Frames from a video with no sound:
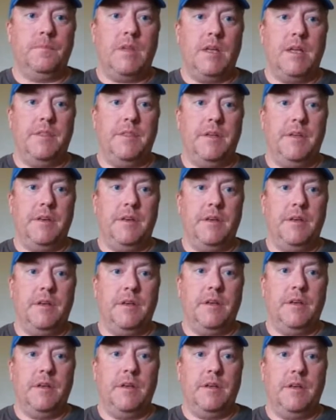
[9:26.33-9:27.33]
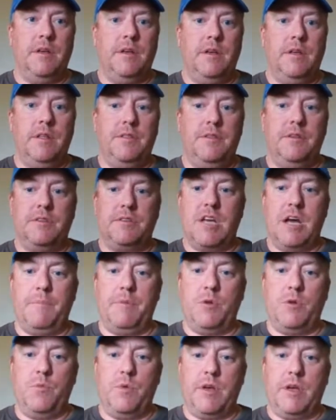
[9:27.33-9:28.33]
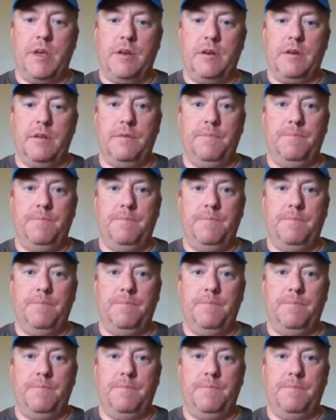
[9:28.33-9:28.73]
and then this coming weekend